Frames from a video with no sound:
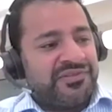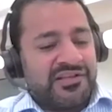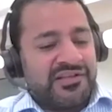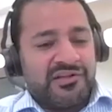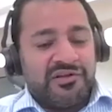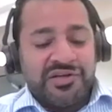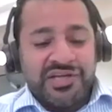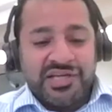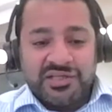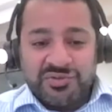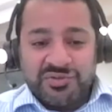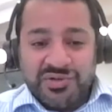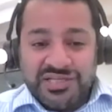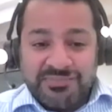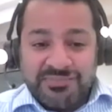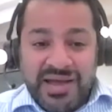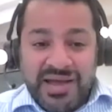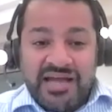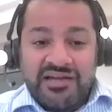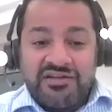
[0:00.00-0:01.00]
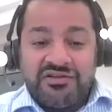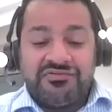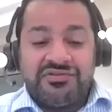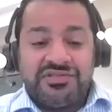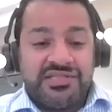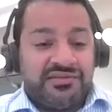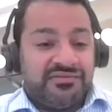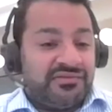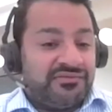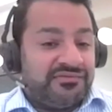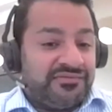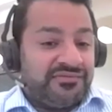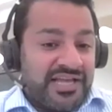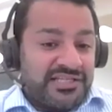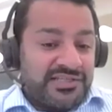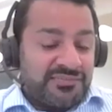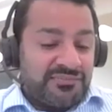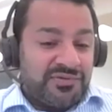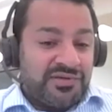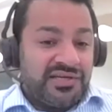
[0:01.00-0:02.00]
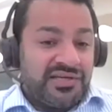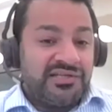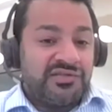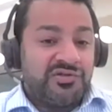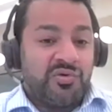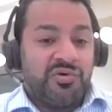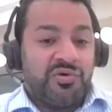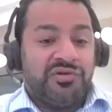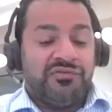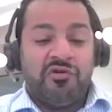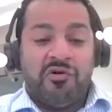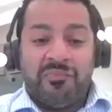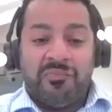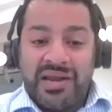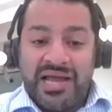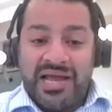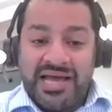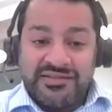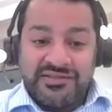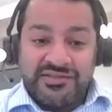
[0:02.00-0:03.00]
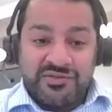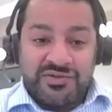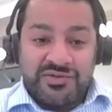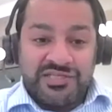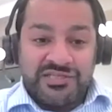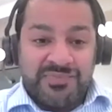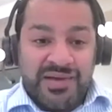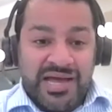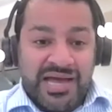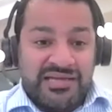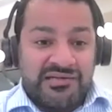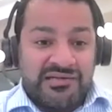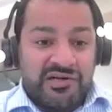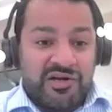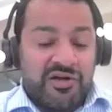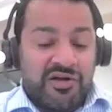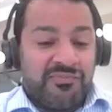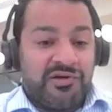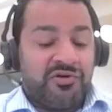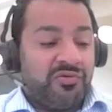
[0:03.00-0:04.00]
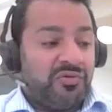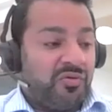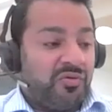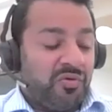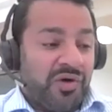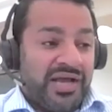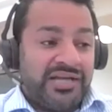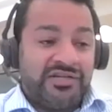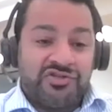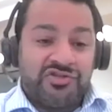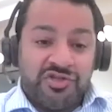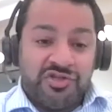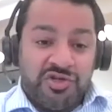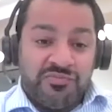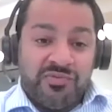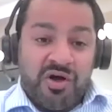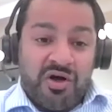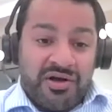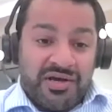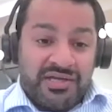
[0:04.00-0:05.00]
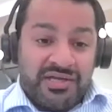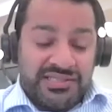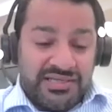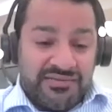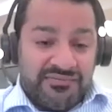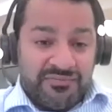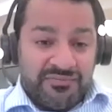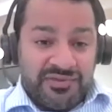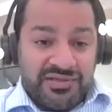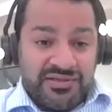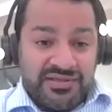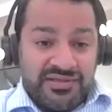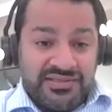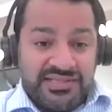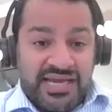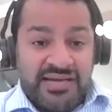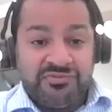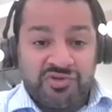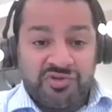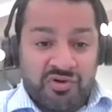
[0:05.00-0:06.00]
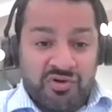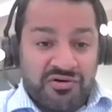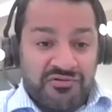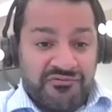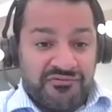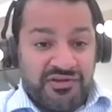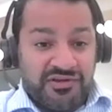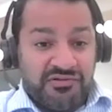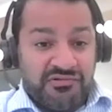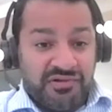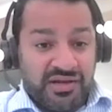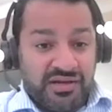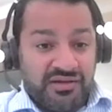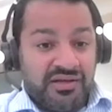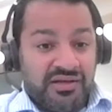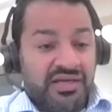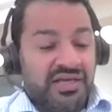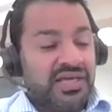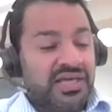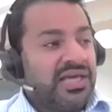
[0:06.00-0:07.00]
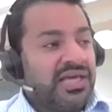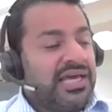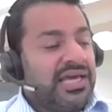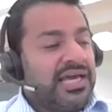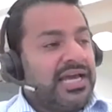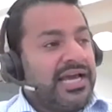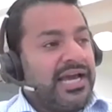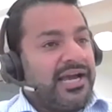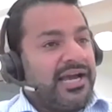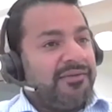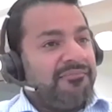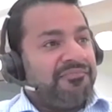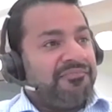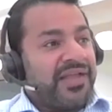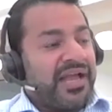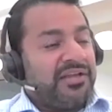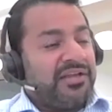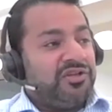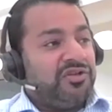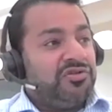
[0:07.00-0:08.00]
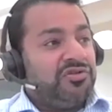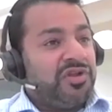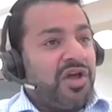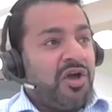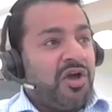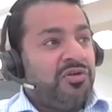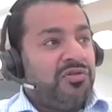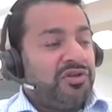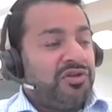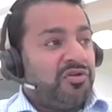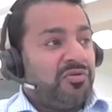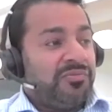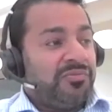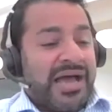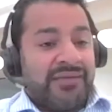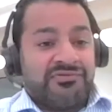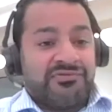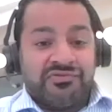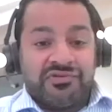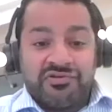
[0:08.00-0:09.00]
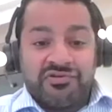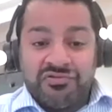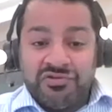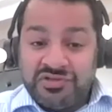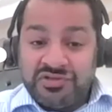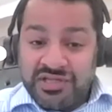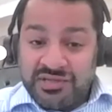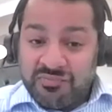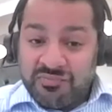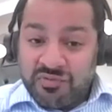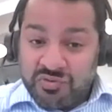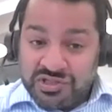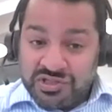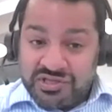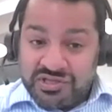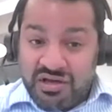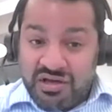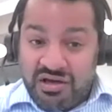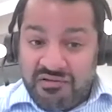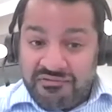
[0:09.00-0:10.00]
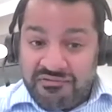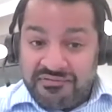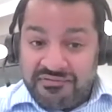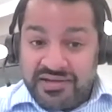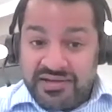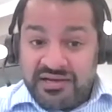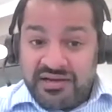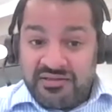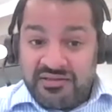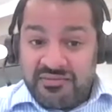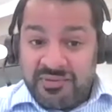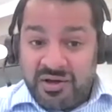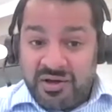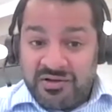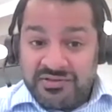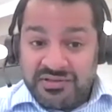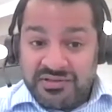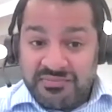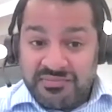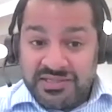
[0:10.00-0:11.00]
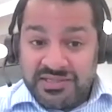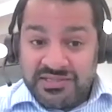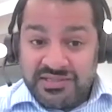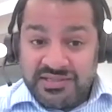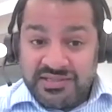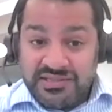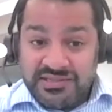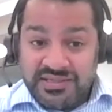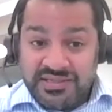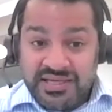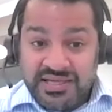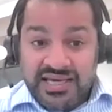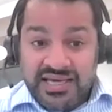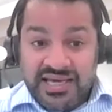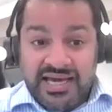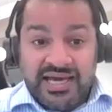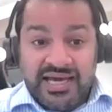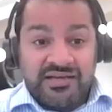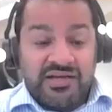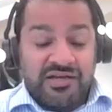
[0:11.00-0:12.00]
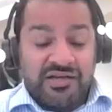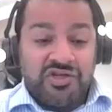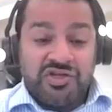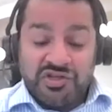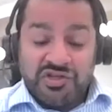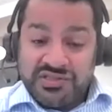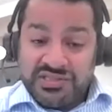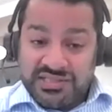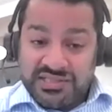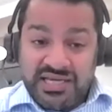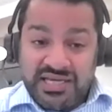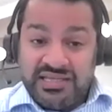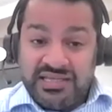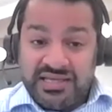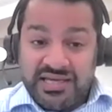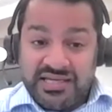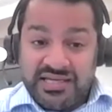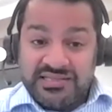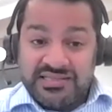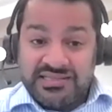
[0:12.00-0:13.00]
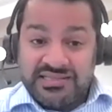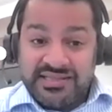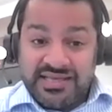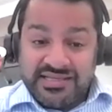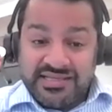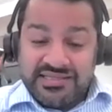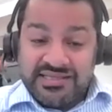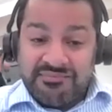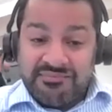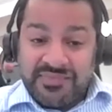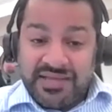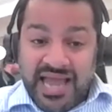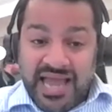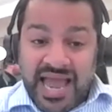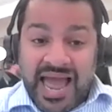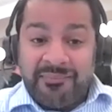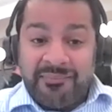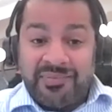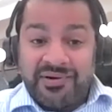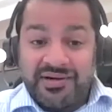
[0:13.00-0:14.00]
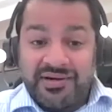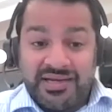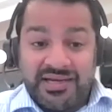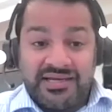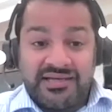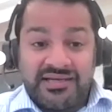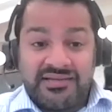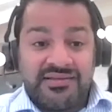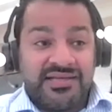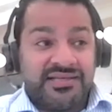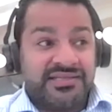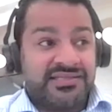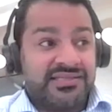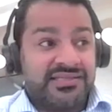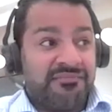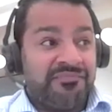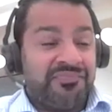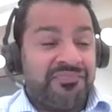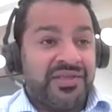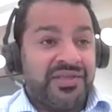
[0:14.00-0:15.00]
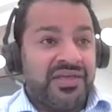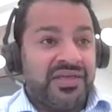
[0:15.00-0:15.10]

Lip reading: looking to expand, you've received investment, or you've got plans to expand globally, or enter new markets even within the same geography you're in, and you know that you're perhaps recruiting more staff in other parts of the business, and you can see there's something happening, and there's some